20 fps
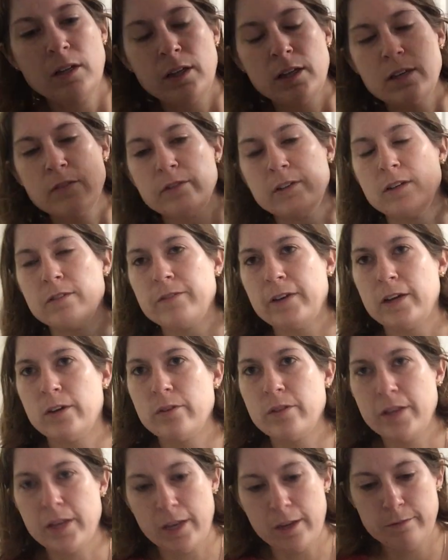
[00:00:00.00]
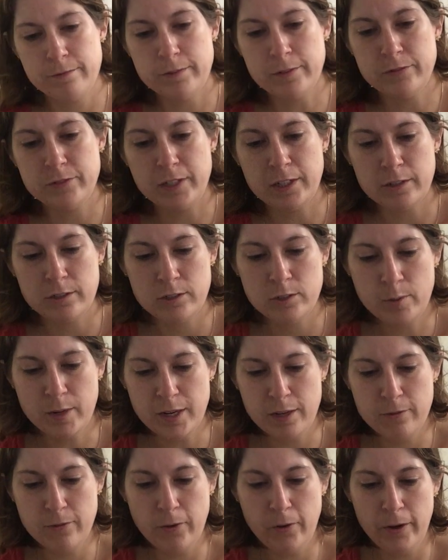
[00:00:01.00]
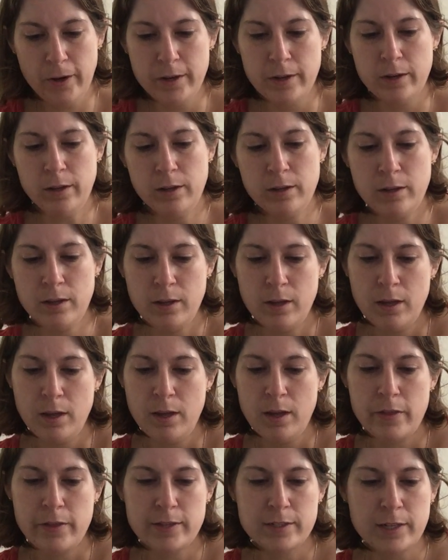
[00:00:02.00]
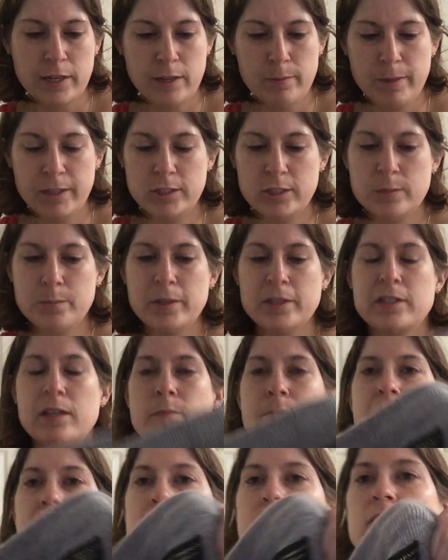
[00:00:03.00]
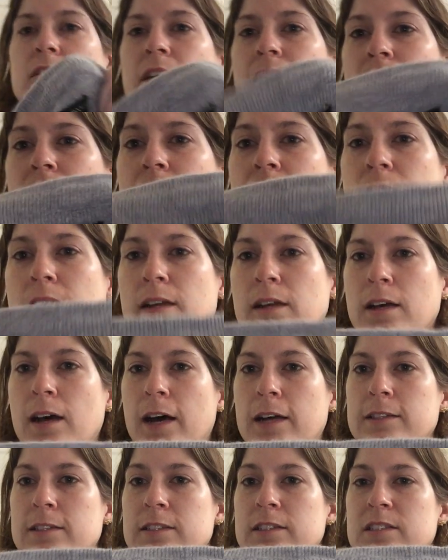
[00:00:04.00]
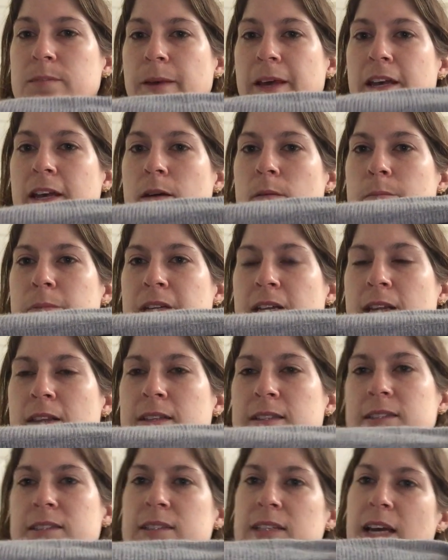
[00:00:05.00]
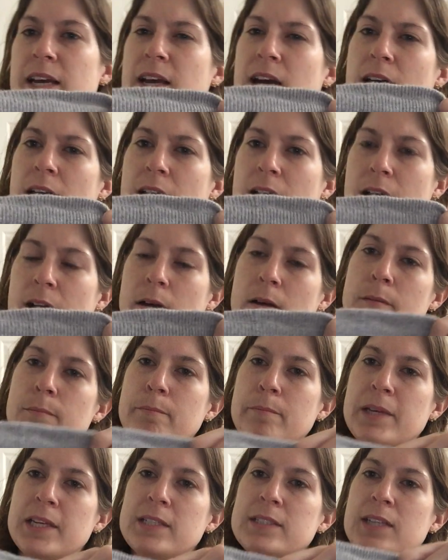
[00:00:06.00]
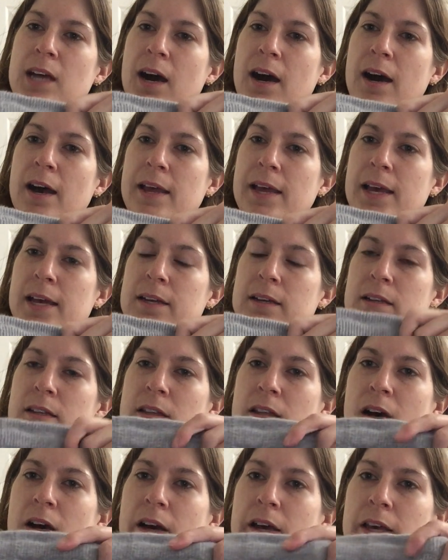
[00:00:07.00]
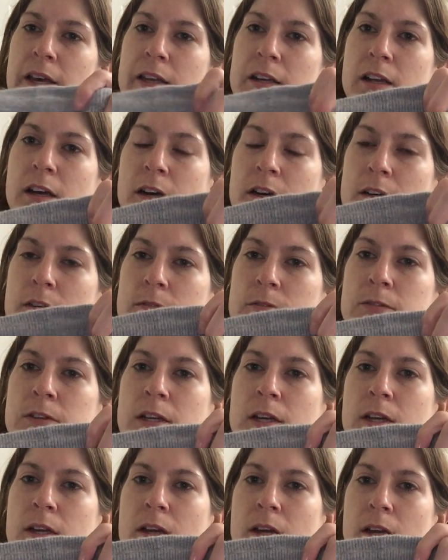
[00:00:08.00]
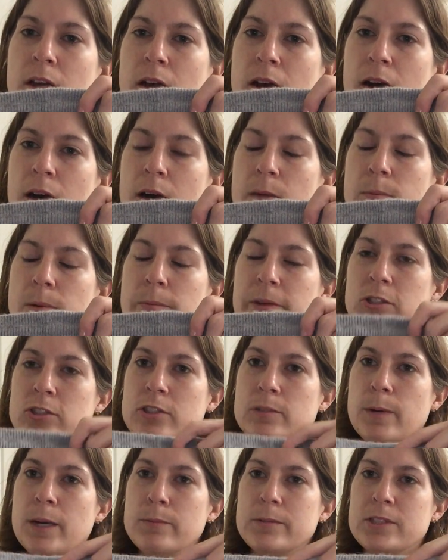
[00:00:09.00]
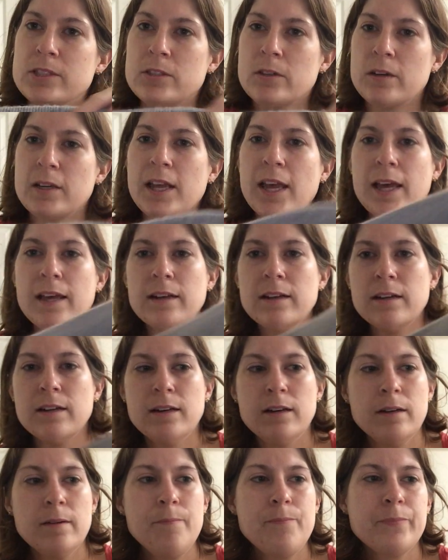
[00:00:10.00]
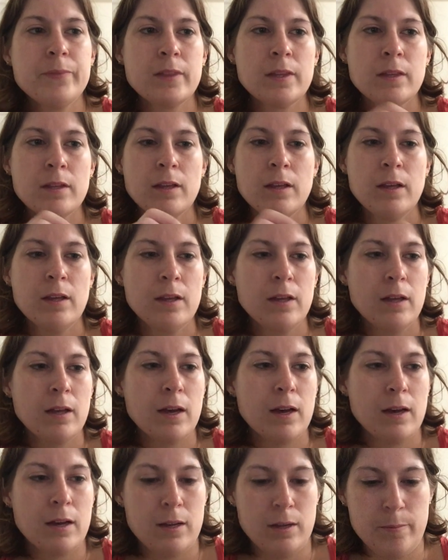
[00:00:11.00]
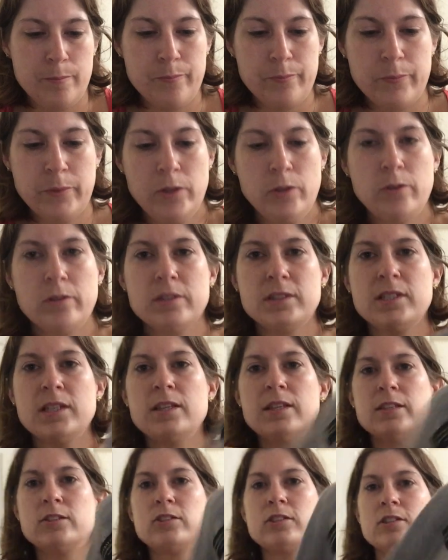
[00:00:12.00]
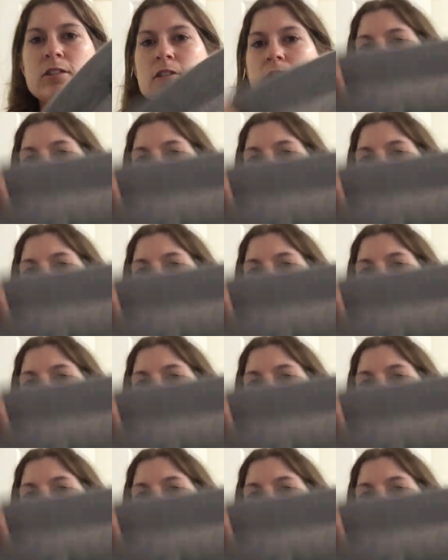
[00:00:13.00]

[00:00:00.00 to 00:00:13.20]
even if I only get 15 to 20 for it. This item I just picked up yesterday, Hudson's Bay Company. This is like a mid to high end line of um, a major department store in Canada. Um, you can see these just